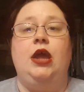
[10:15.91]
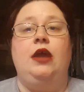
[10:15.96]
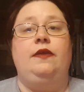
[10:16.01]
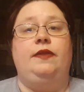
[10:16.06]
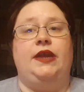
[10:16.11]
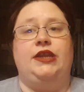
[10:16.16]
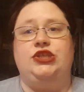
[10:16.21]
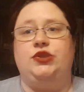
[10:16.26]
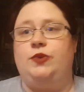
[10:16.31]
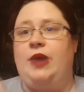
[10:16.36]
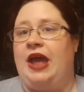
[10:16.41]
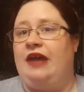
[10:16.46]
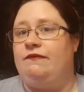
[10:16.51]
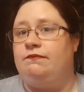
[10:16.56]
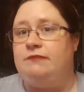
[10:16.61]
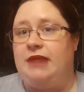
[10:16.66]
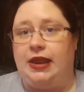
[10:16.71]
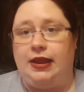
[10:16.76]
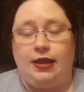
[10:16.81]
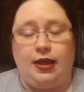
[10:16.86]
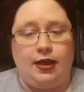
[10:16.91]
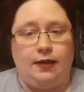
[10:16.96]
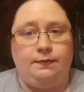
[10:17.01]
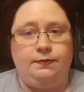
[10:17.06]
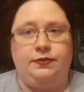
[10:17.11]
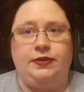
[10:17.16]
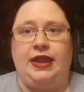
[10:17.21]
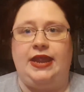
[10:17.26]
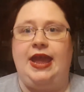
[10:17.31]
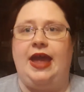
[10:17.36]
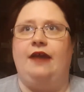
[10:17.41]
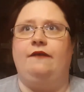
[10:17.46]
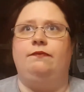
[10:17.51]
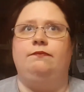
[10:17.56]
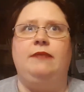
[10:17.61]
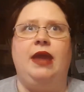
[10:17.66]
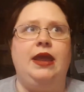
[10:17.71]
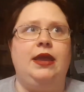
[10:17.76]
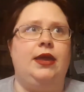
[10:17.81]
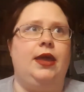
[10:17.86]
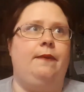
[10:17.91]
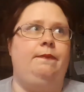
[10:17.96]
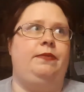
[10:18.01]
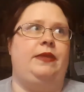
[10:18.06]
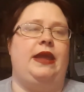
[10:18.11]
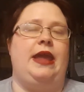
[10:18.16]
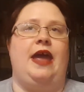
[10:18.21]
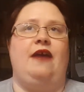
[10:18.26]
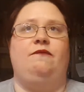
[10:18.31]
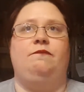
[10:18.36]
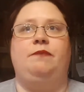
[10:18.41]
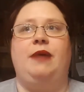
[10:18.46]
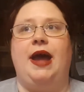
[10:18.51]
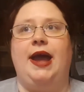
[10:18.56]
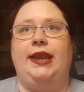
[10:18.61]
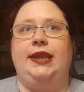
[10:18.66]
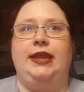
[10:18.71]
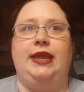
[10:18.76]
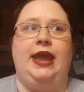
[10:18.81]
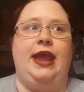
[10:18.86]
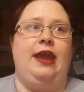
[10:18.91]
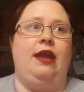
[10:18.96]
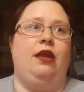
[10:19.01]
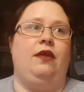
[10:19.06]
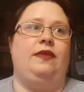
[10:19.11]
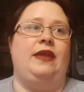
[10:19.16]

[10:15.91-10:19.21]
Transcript: They do have makeup. They have makeup, they have body care,